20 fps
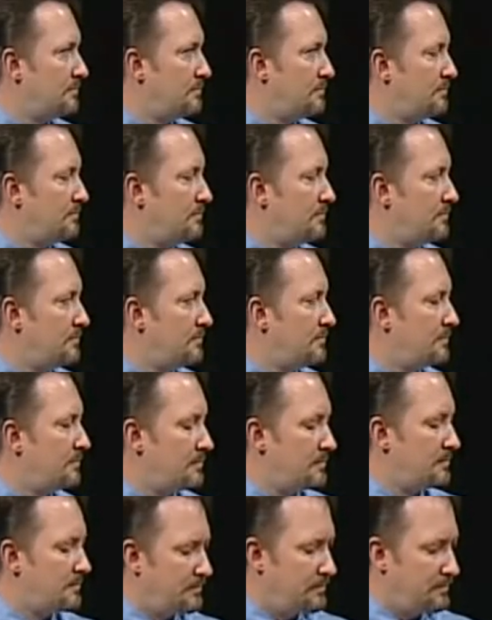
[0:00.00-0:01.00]

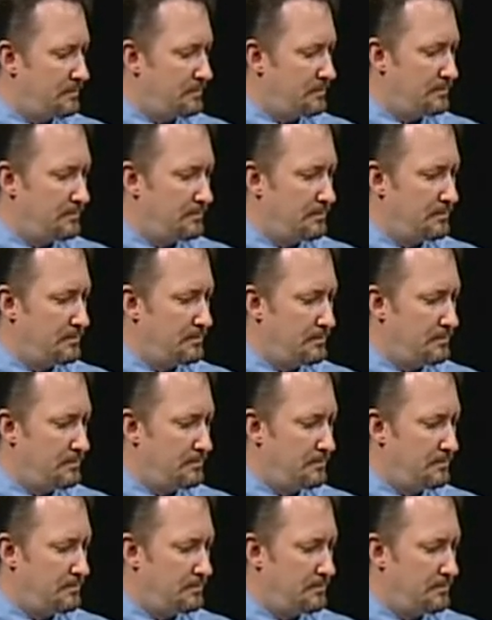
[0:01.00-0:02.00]

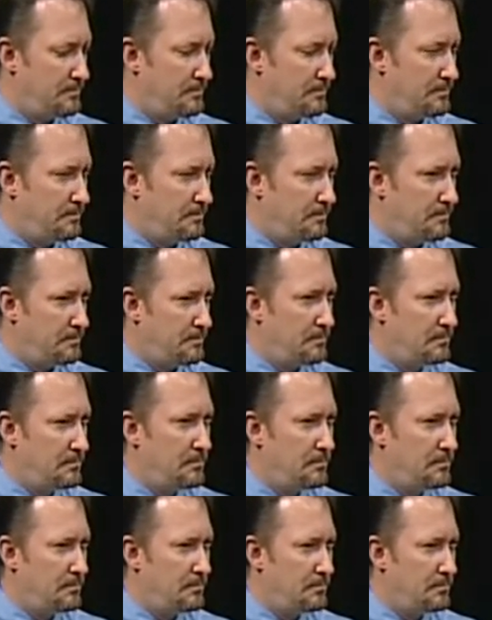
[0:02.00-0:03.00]

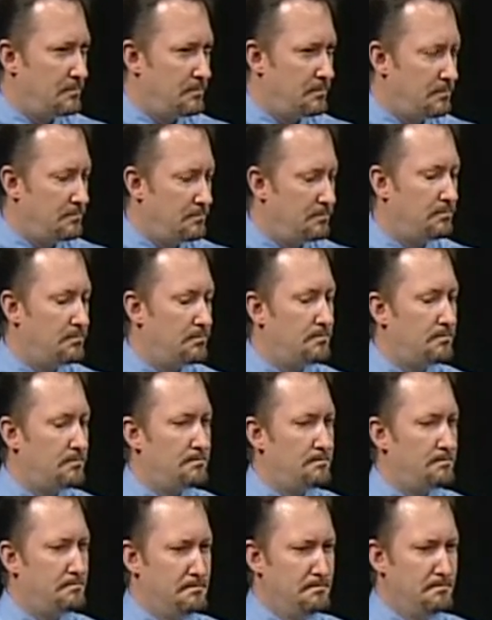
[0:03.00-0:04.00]

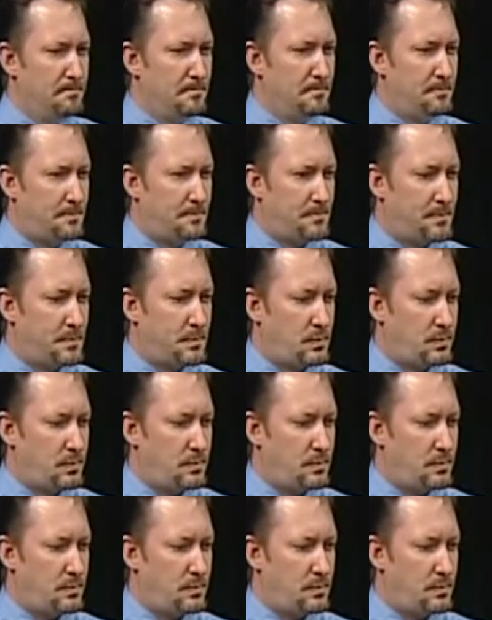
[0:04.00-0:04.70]
No words are spoken by the person on screen.